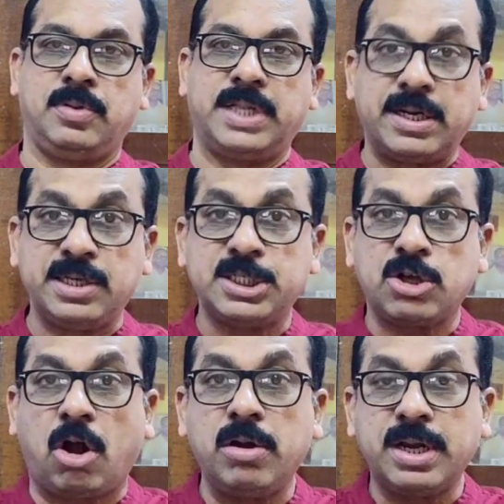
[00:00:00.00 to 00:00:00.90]
That
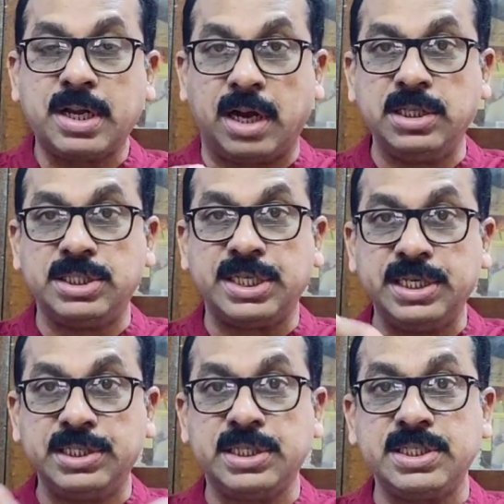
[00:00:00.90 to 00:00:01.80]
is called
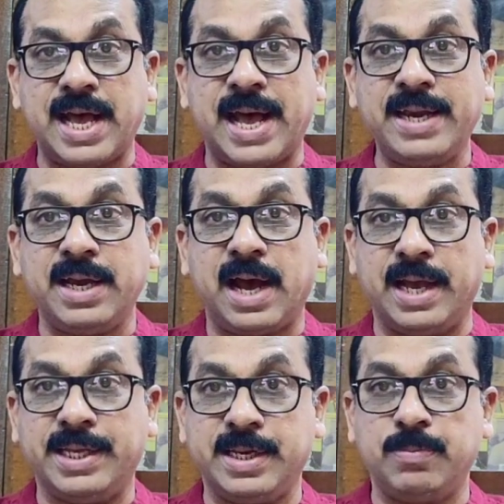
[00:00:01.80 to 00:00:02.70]
consensus ad
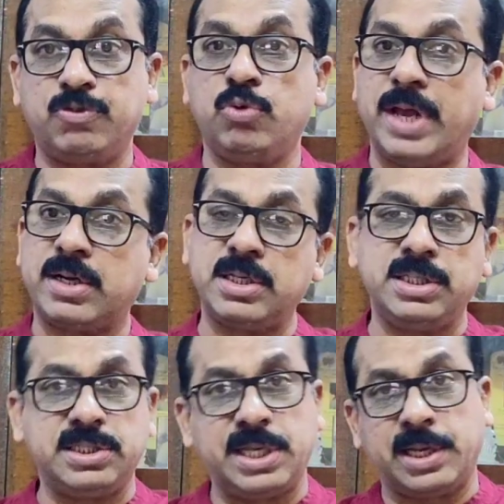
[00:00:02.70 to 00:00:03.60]
idem. So that is
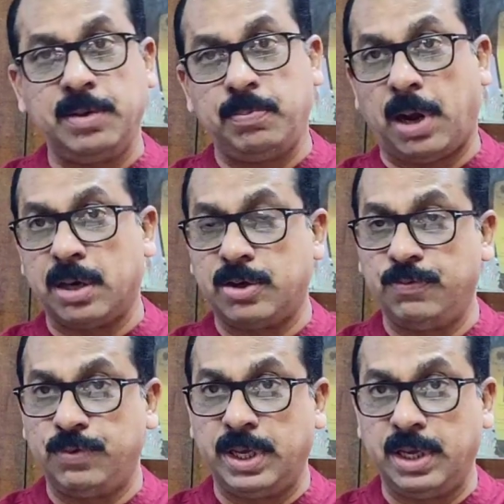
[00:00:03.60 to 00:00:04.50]
the second part
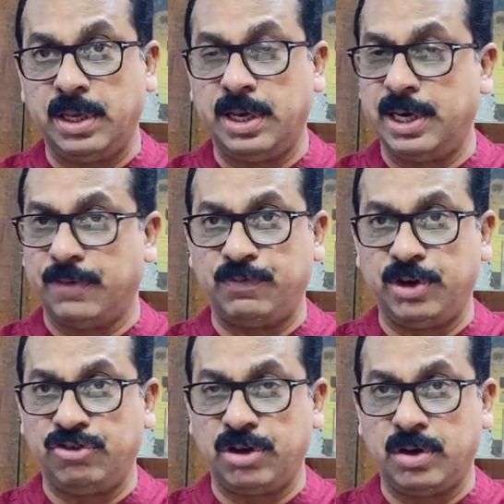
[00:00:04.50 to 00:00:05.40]
of the
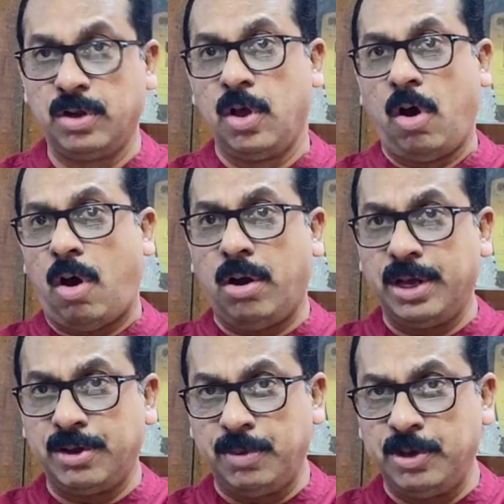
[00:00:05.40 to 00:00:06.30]
definition. All
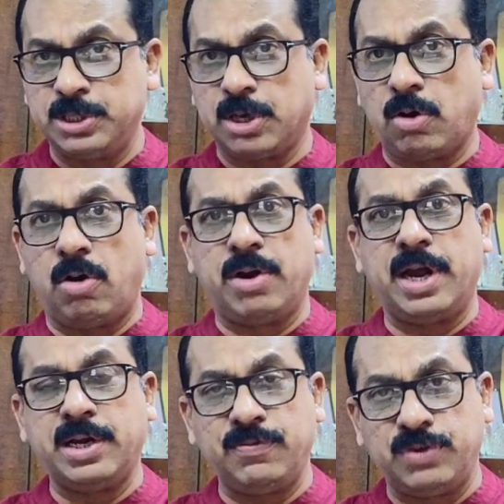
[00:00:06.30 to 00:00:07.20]
agreements are
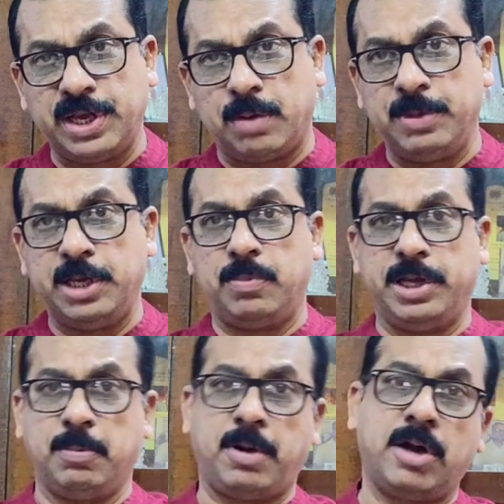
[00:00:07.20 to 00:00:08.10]
contract if they are made by
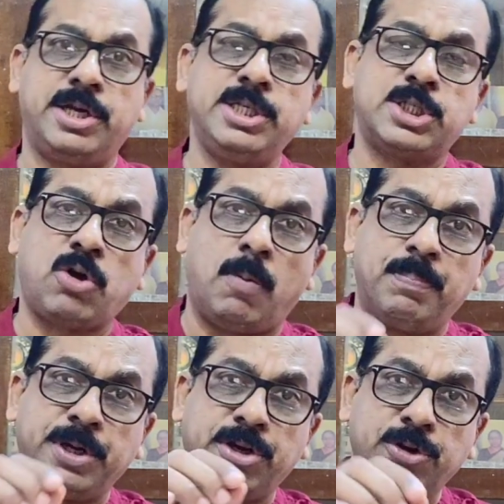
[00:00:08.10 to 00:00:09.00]
a parties
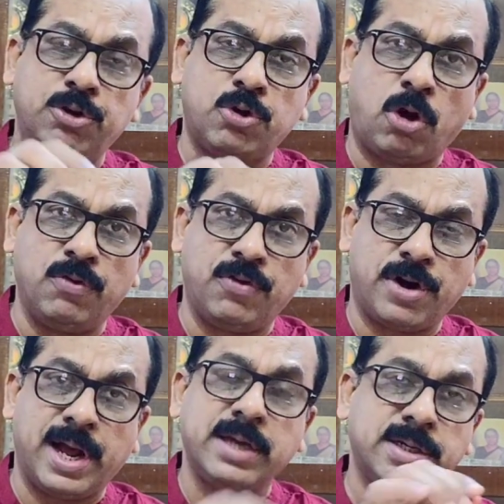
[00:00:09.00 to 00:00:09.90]
competent to
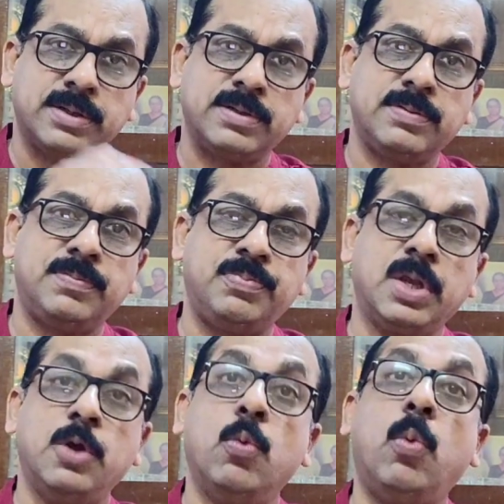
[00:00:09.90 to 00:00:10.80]
contract
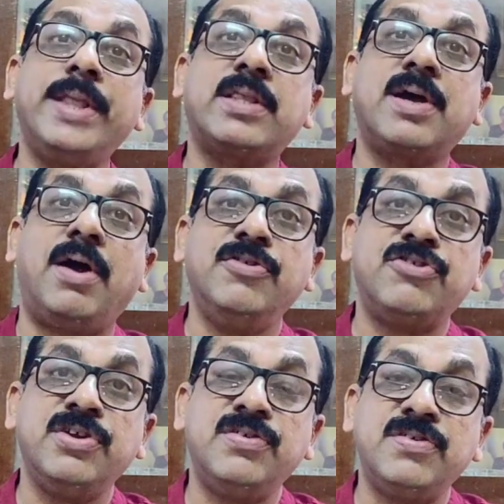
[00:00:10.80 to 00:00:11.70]
with
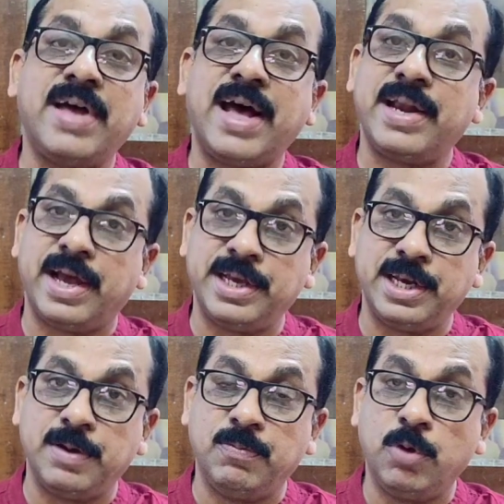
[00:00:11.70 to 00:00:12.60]
consensus ad
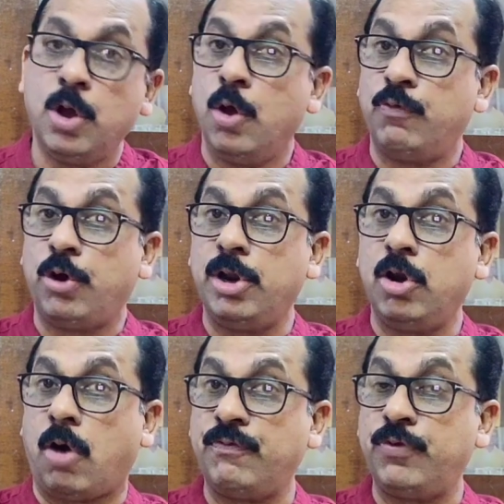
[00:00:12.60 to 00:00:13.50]
idem for a
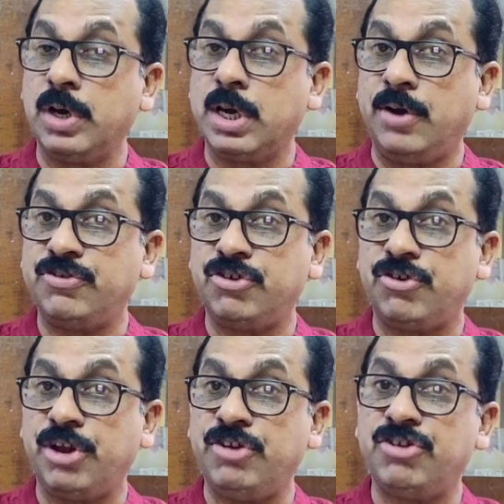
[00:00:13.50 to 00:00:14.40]
lawful
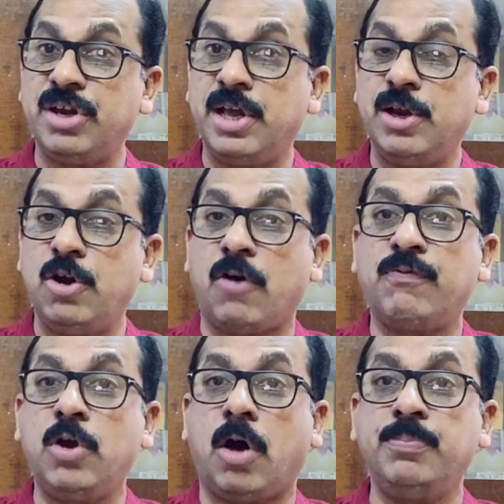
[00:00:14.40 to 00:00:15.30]
consideration and
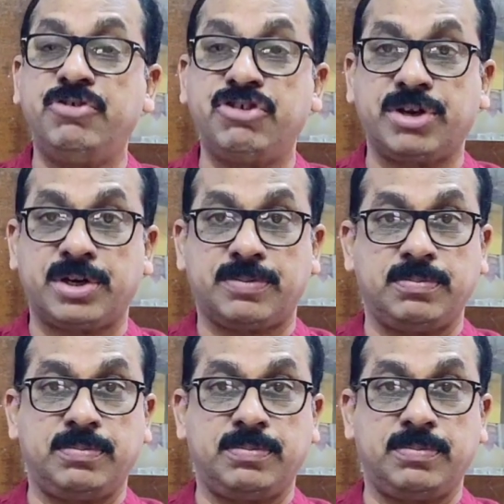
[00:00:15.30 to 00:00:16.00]
lawful object.